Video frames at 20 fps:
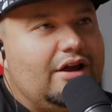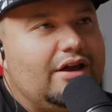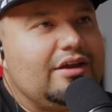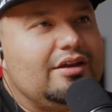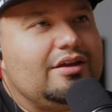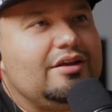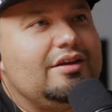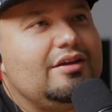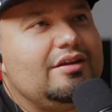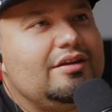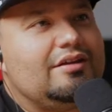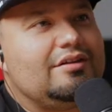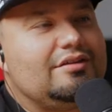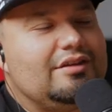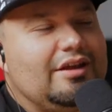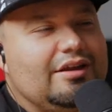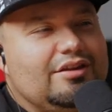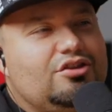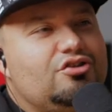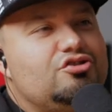right
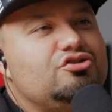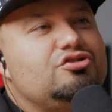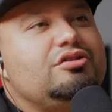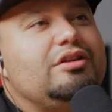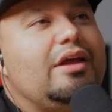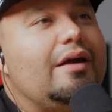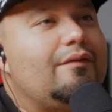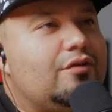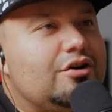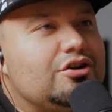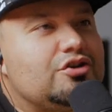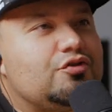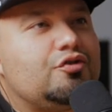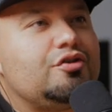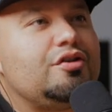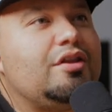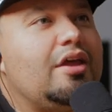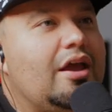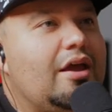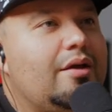like there's leverage
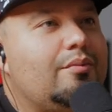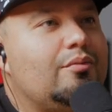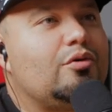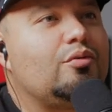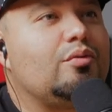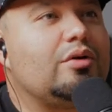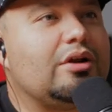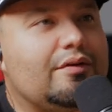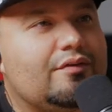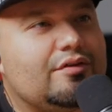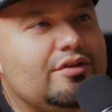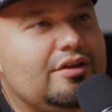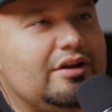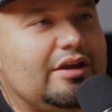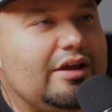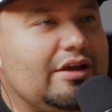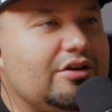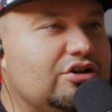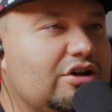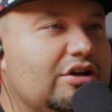for them or whatever
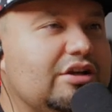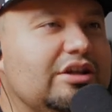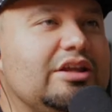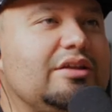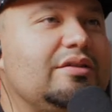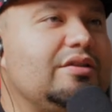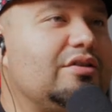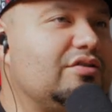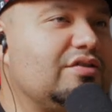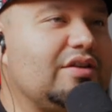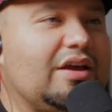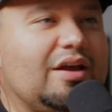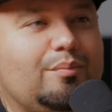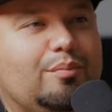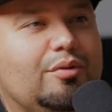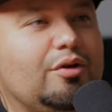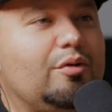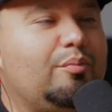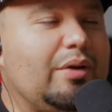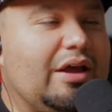they're like trying to keep there's like a
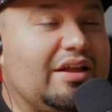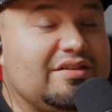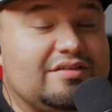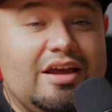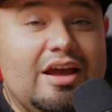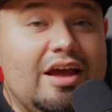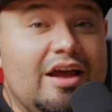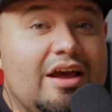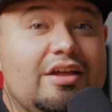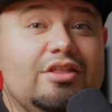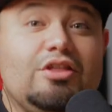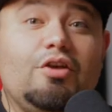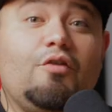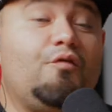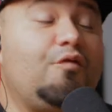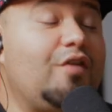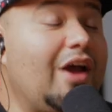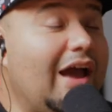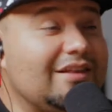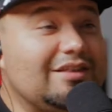bill bounce the
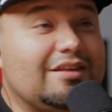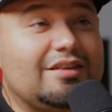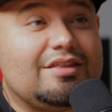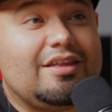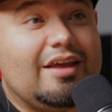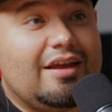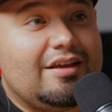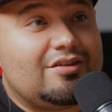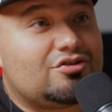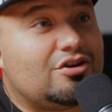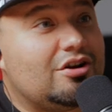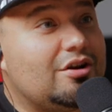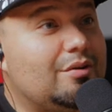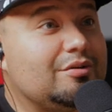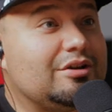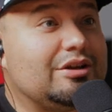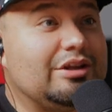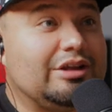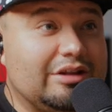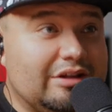fact that they straight
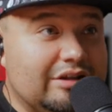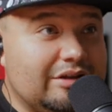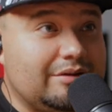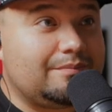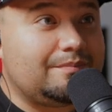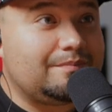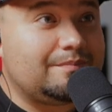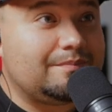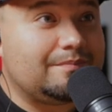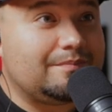up kill him